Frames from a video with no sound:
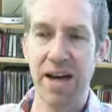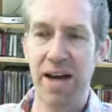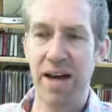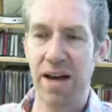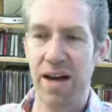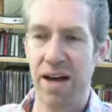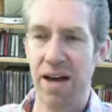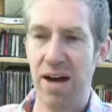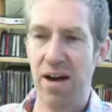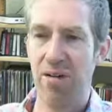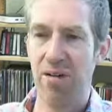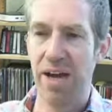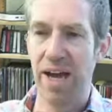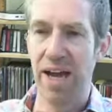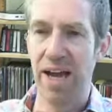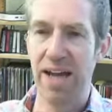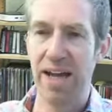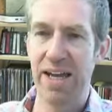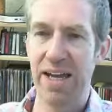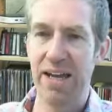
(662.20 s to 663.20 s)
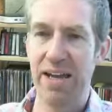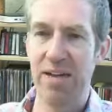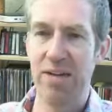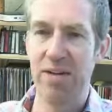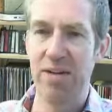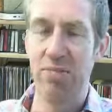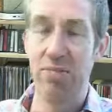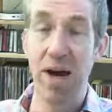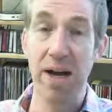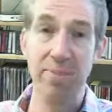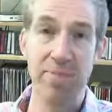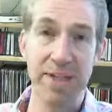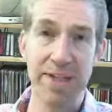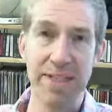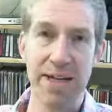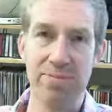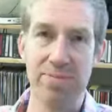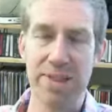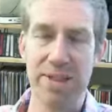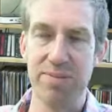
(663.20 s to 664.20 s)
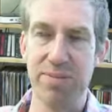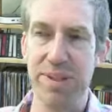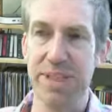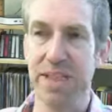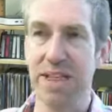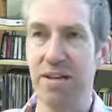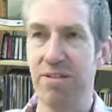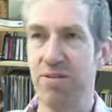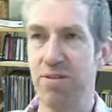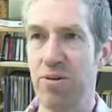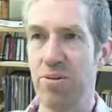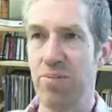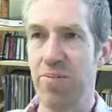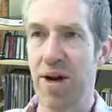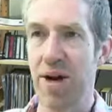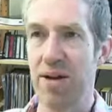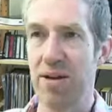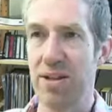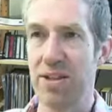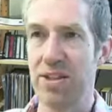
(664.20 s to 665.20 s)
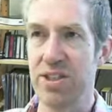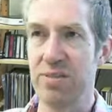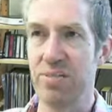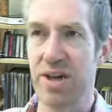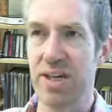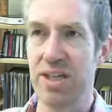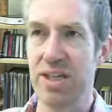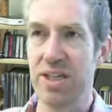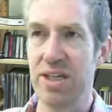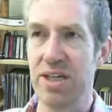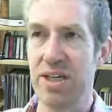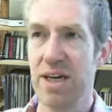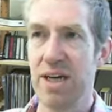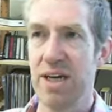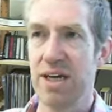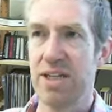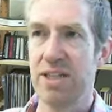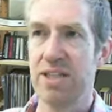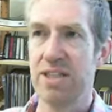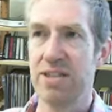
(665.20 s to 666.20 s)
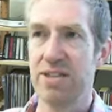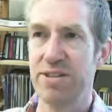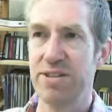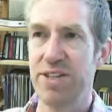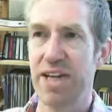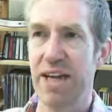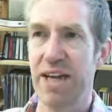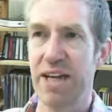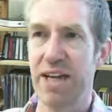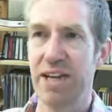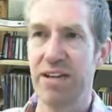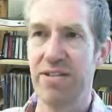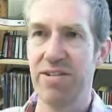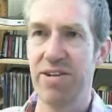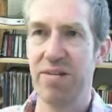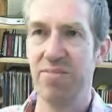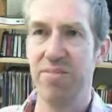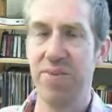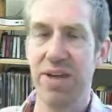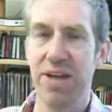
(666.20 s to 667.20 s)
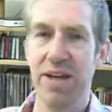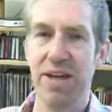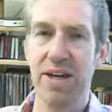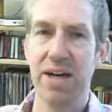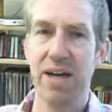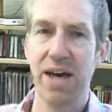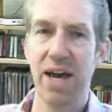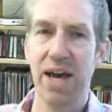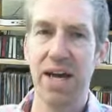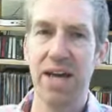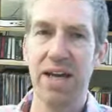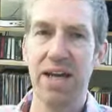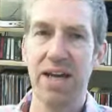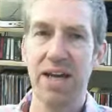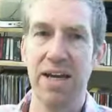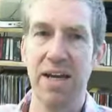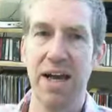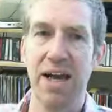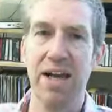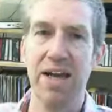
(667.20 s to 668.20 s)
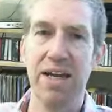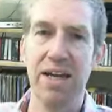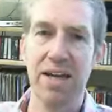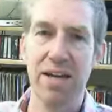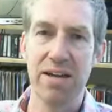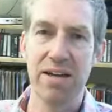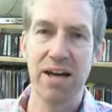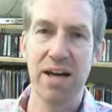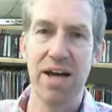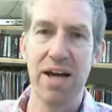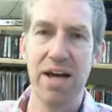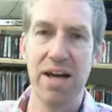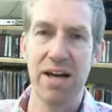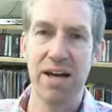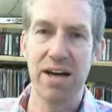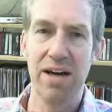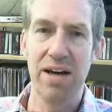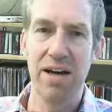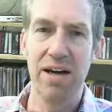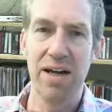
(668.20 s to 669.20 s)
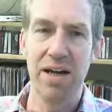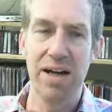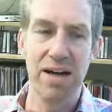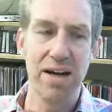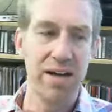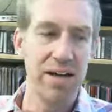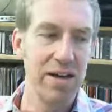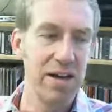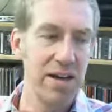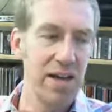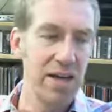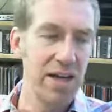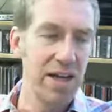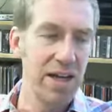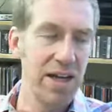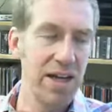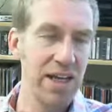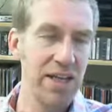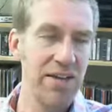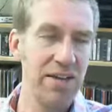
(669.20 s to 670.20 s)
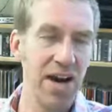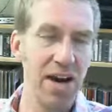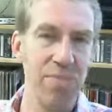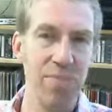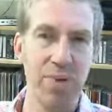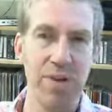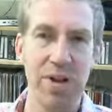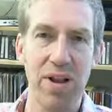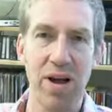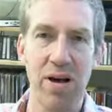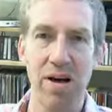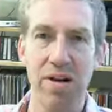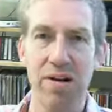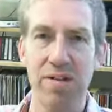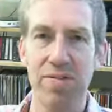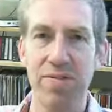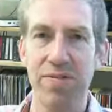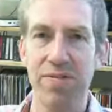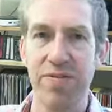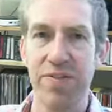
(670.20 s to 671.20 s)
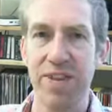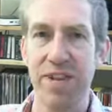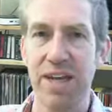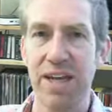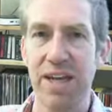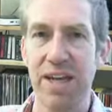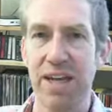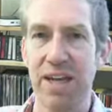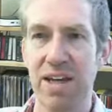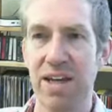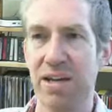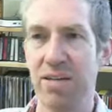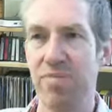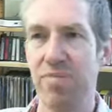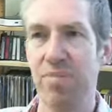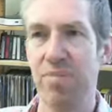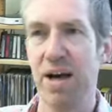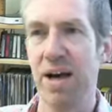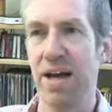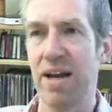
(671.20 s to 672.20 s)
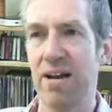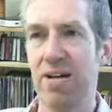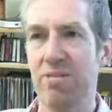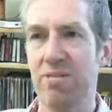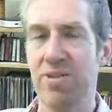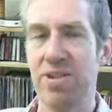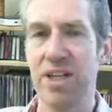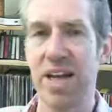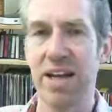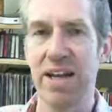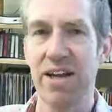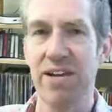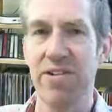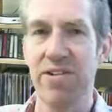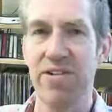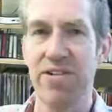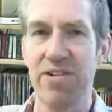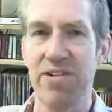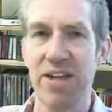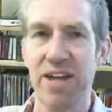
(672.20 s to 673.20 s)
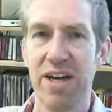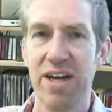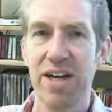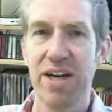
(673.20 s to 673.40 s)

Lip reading: okay, you might be tempted, particularly if you're a biology major, to say something, an example of the, I don't know, genus